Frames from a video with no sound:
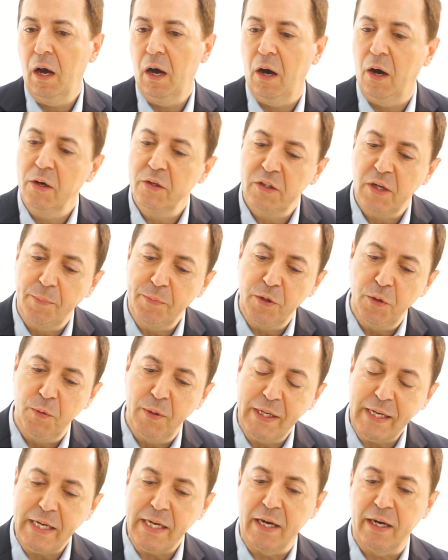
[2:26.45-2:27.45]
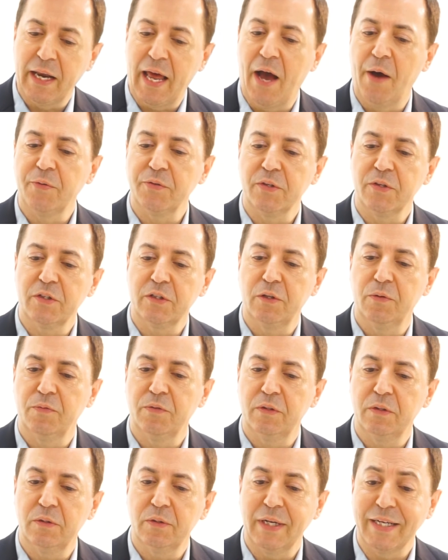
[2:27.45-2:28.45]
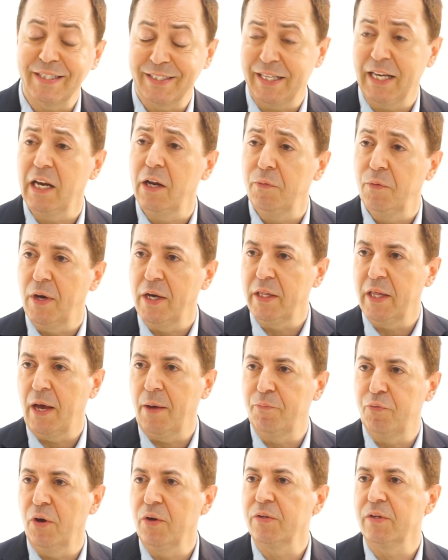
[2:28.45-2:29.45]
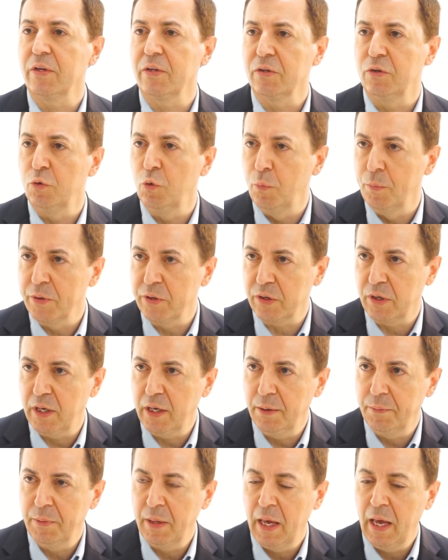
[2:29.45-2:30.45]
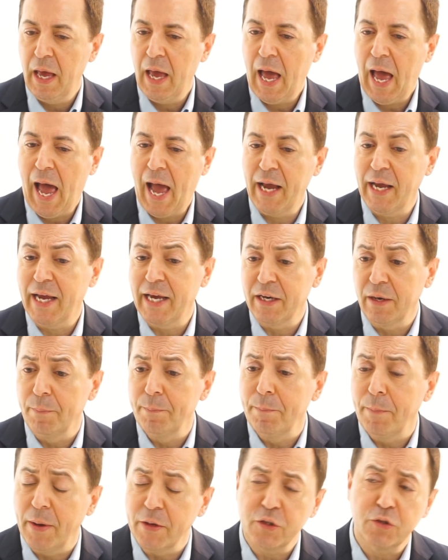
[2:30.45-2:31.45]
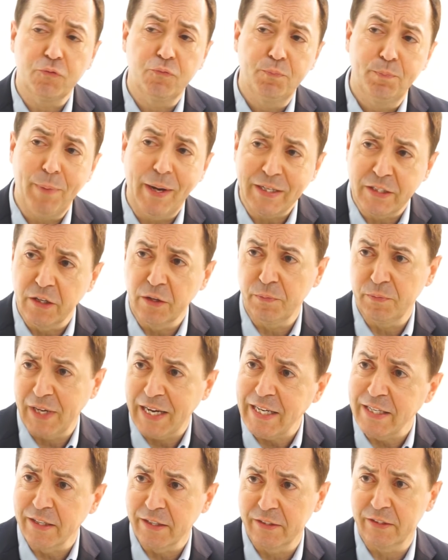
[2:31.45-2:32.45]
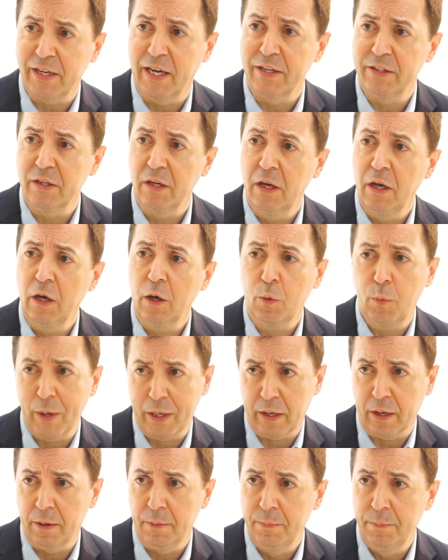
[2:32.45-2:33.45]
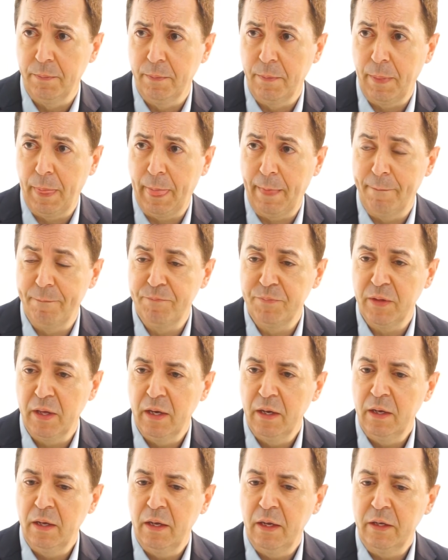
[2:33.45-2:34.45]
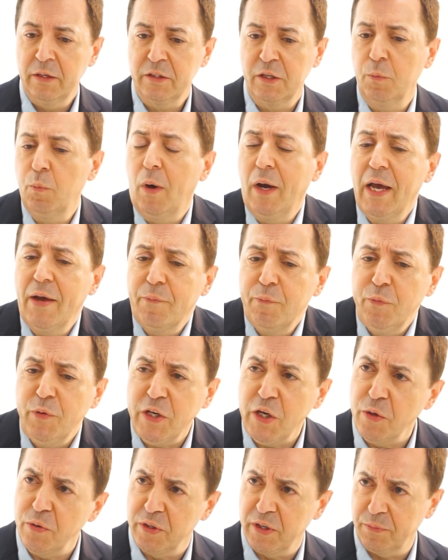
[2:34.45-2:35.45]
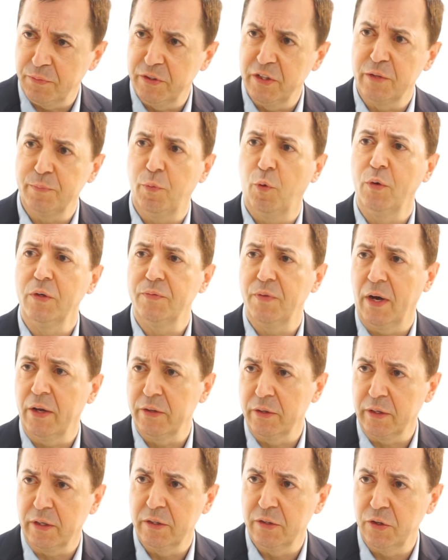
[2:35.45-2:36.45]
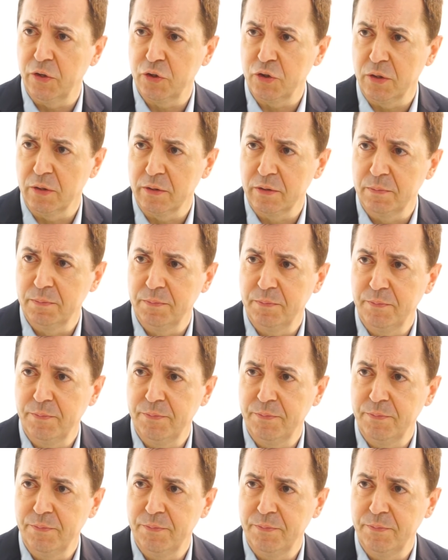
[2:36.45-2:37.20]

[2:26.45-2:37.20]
RWE allows us to accelerate that process enormously and get a much better data set quicker. So why haven't we used up to this point for other conditions?